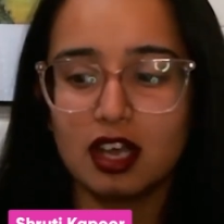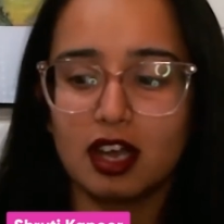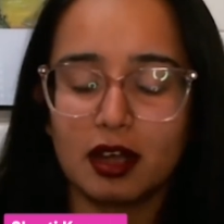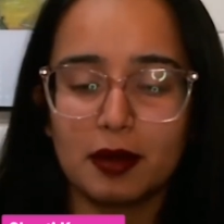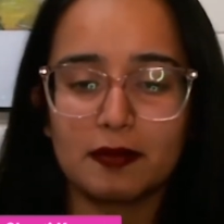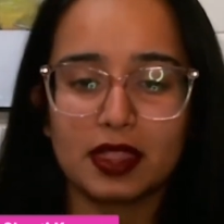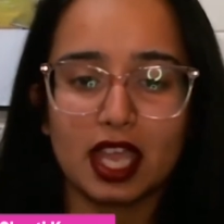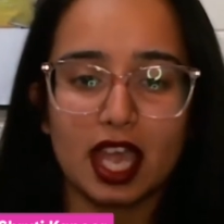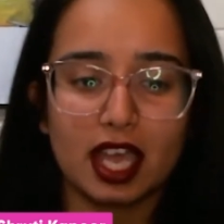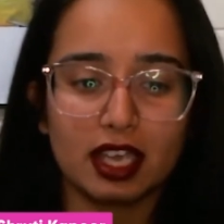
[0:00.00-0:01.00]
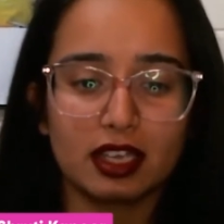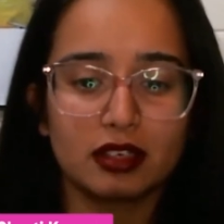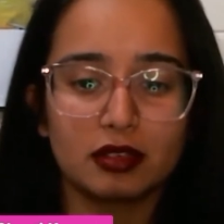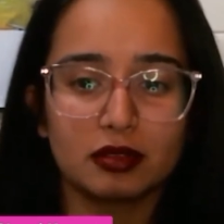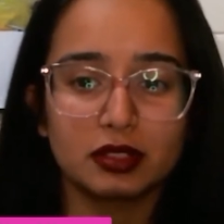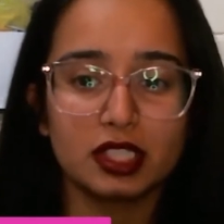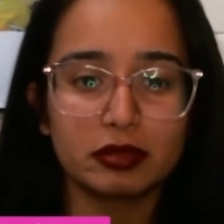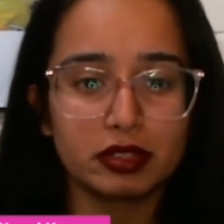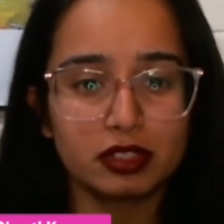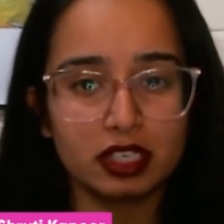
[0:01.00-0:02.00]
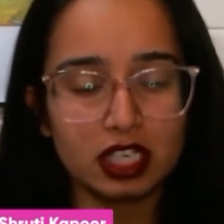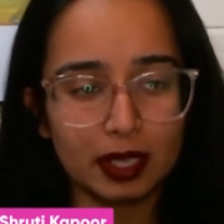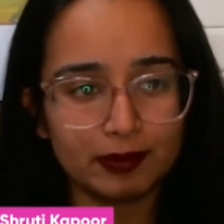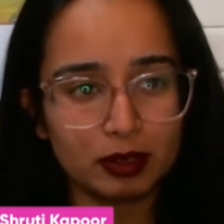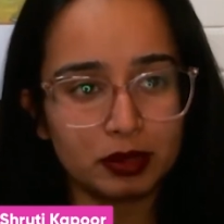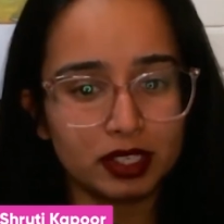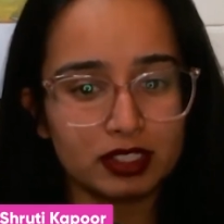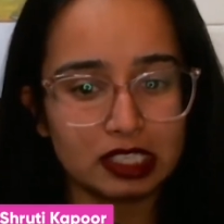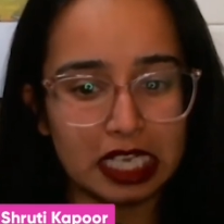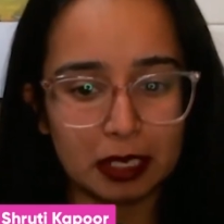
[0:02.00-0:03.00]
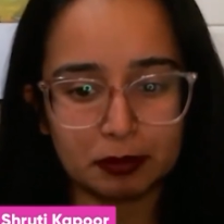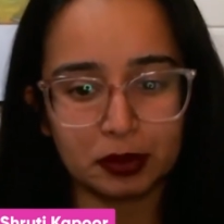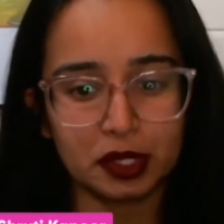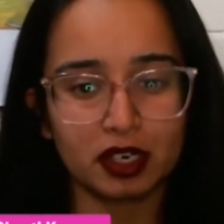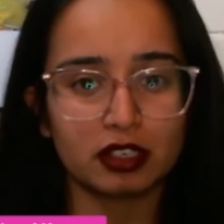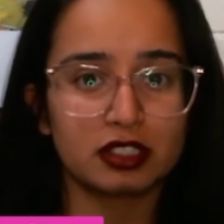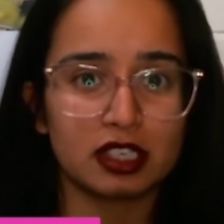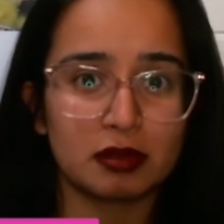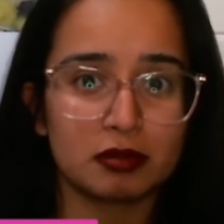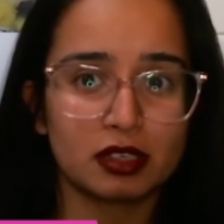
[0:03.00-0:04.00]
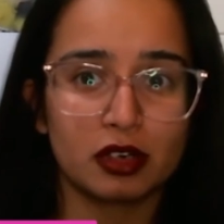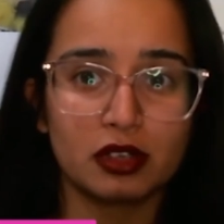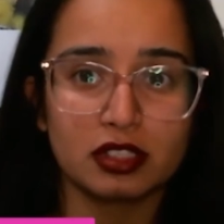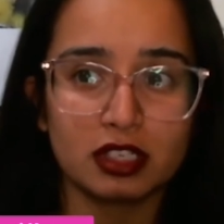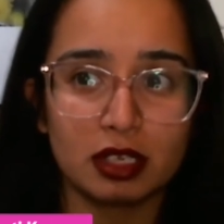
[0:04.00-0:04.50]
And this was really helpful because it helped bring our teams closer,